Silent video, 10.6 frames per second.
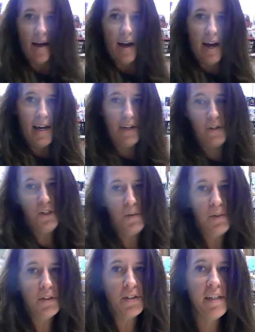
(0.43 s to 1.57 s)
Hi YouTube,
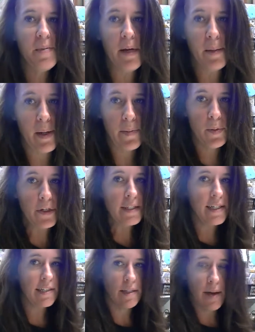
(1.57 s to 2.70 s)
it's Kristen the Pink Paper
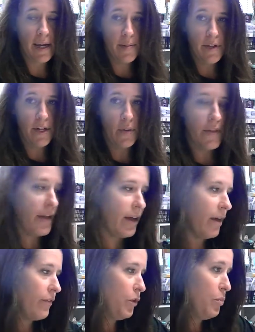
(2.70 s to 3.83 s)
Princess, and I am here with
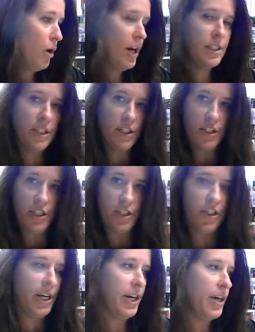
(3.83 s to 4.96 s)
a few projects to
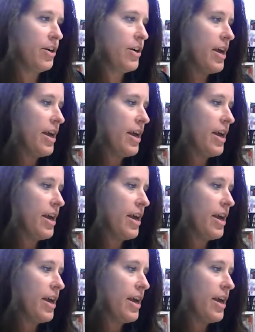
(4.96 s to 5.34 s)
share.